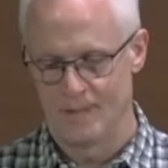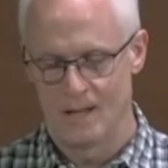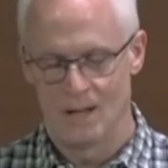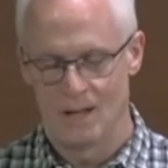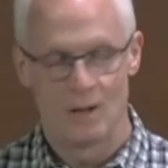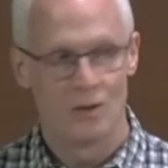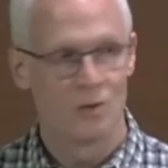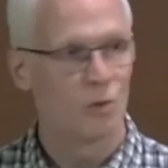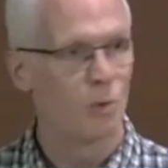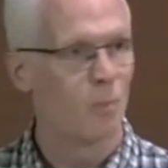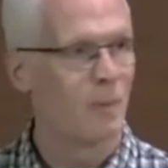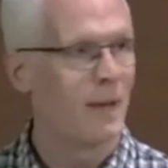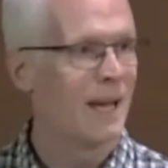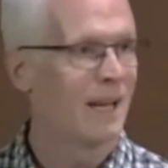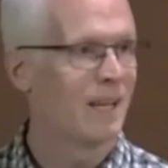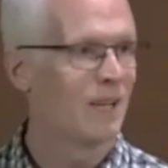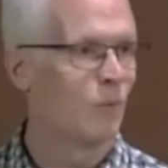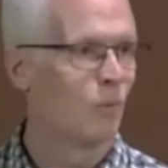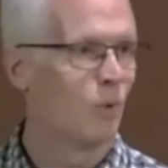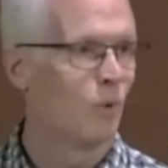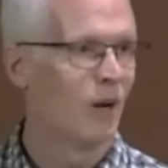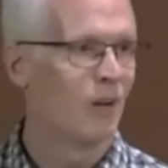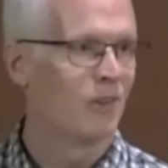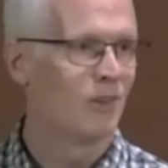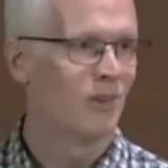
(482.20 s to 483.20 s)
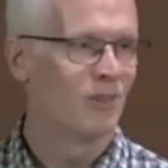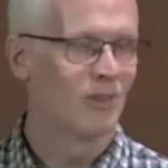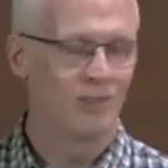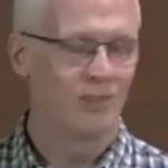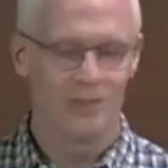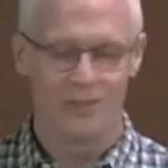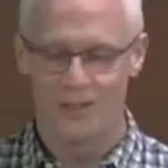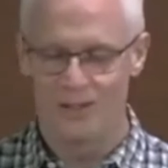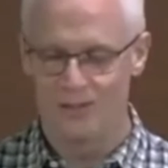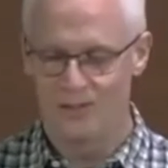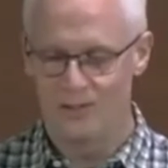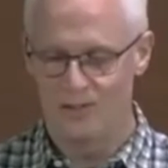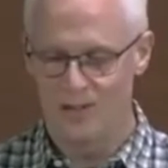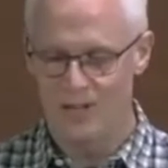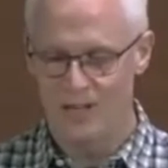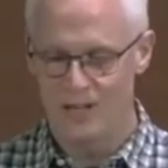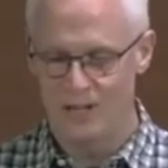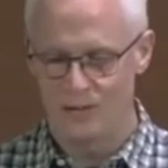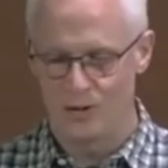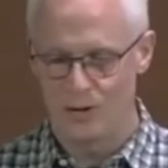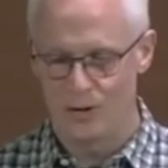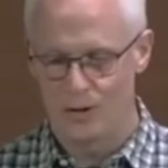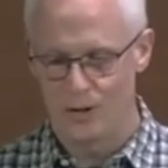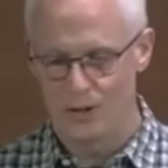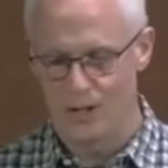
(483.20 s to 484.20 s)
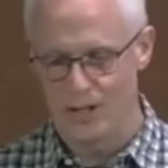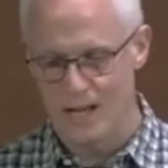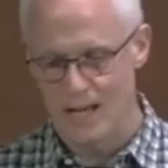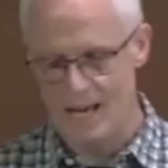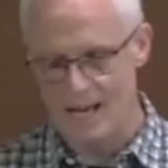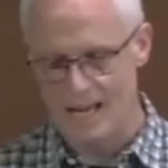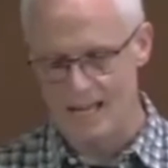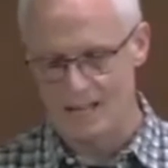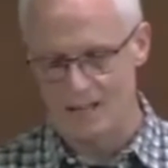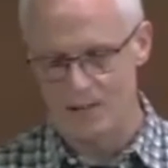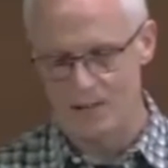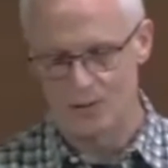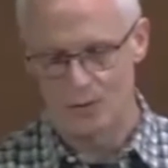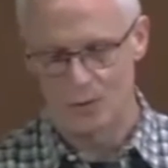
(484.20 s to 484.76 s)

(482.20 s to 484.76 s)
So back in Washington, D.C. in the early 90s,